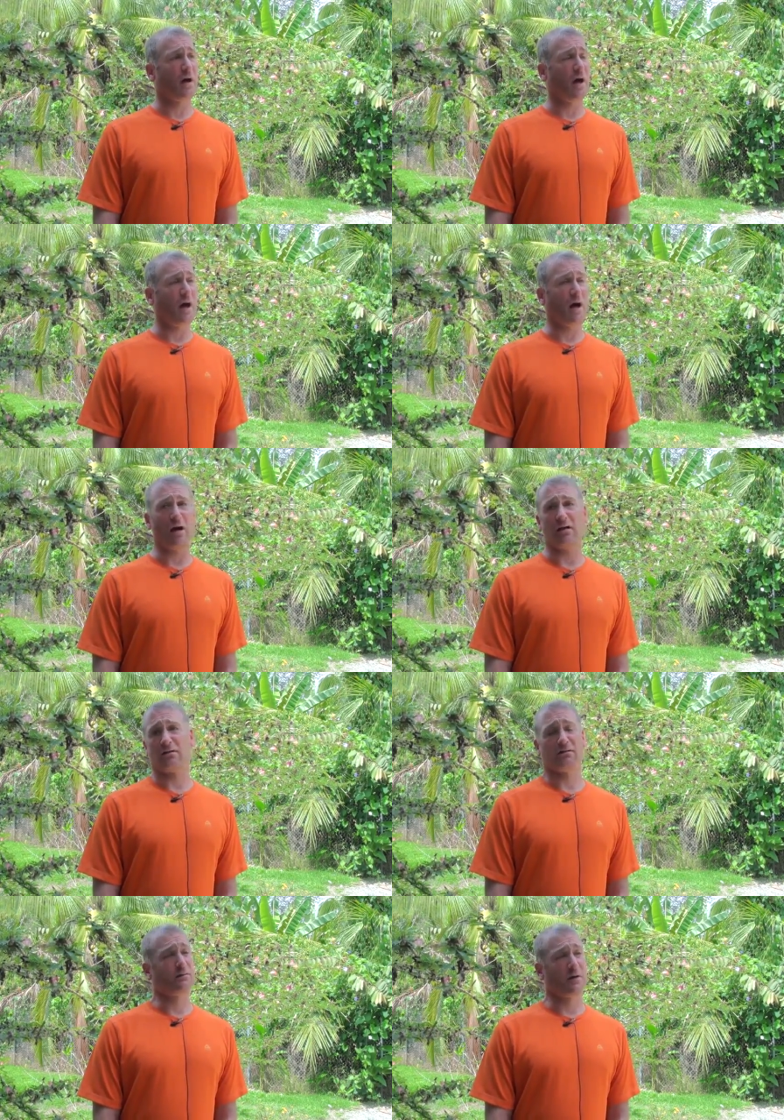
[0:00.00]
uh,
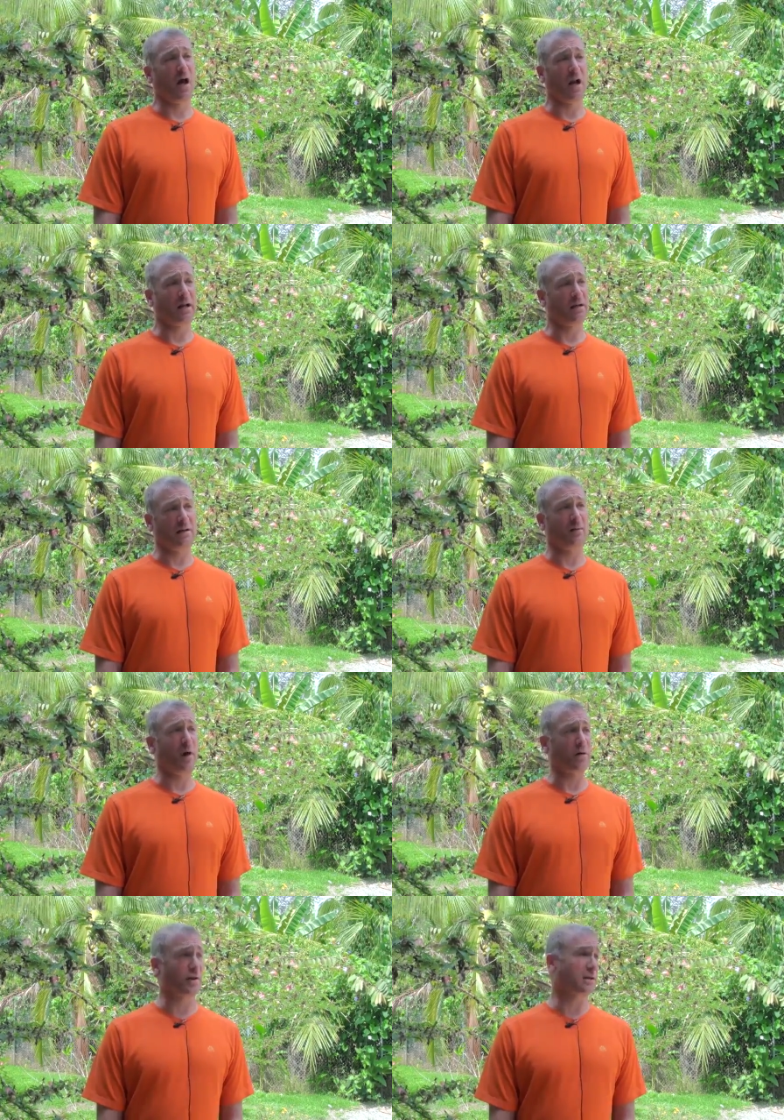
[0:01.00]
on any of the
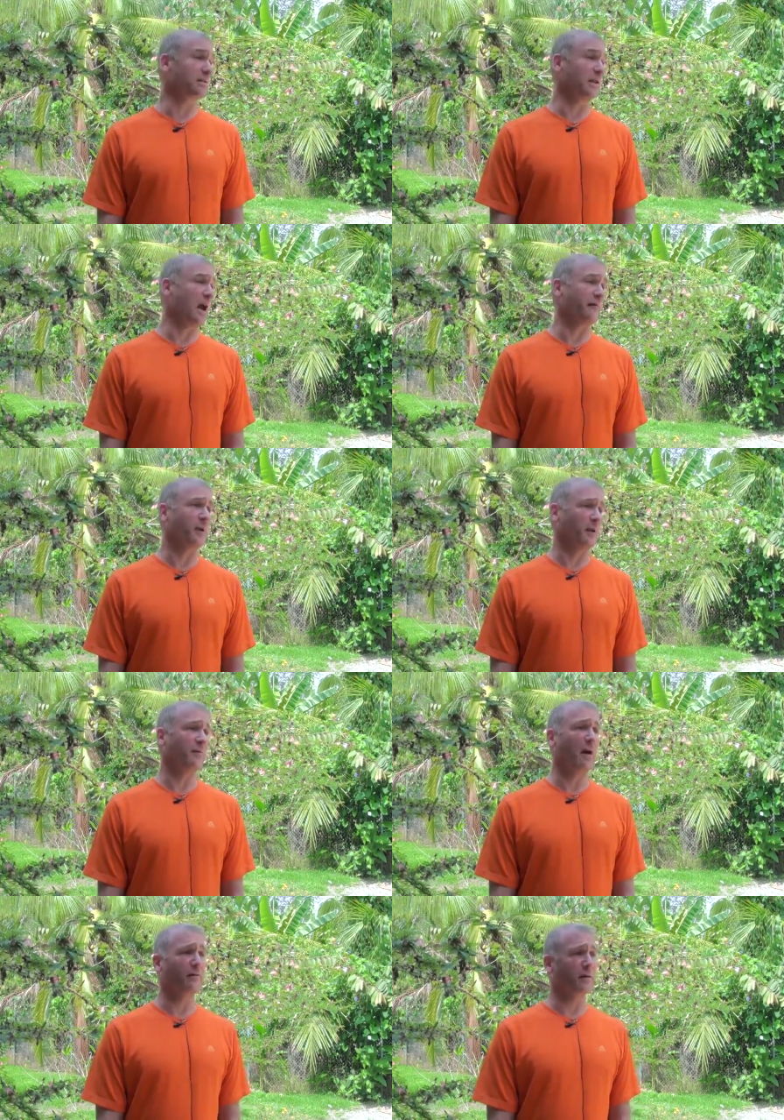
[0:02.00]
projects that I've been
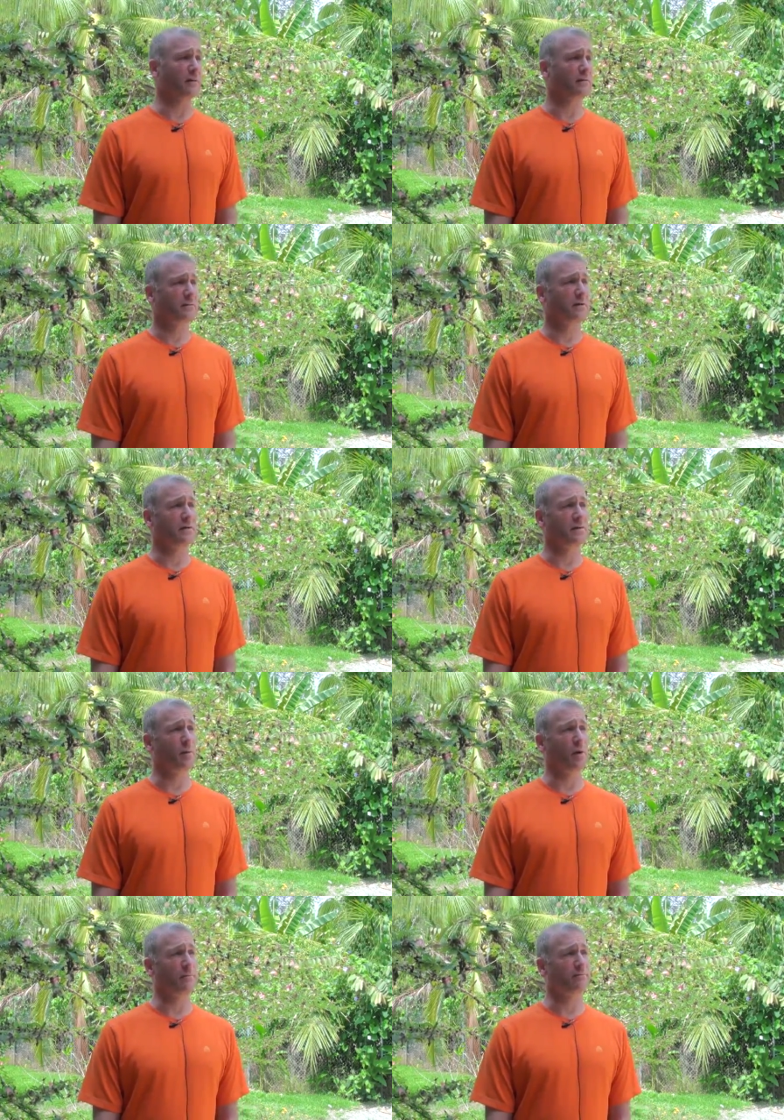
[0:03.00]
involved in to right. this
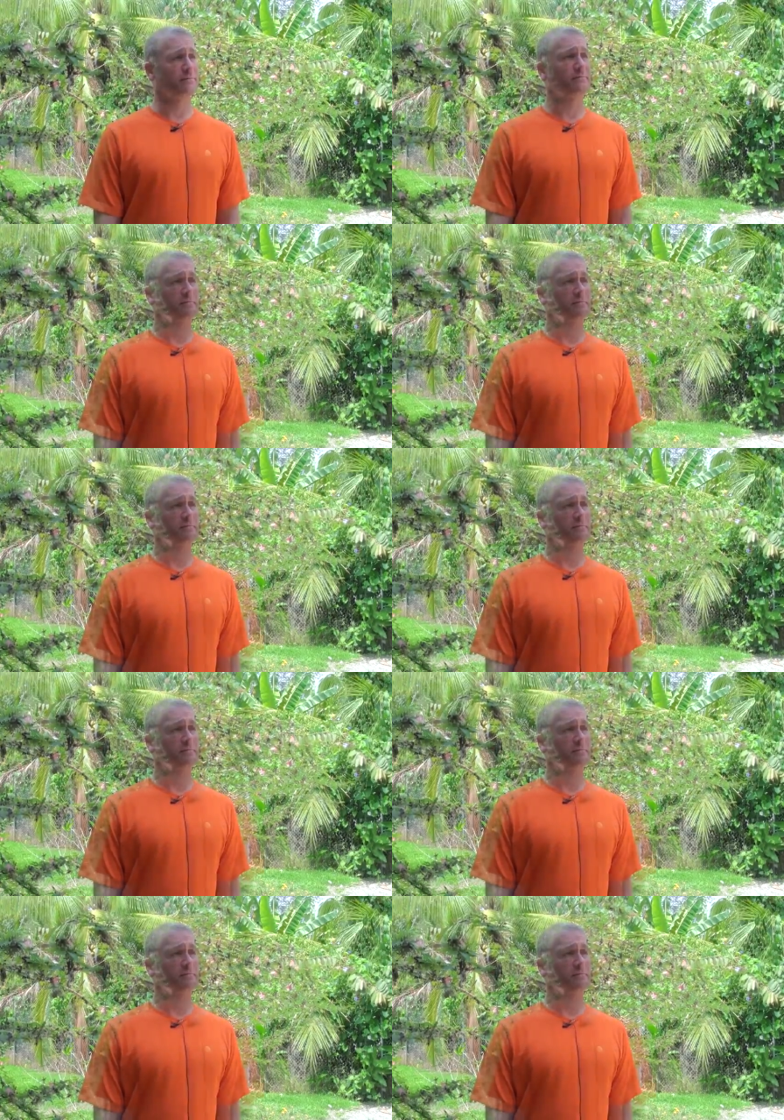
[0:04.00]
point.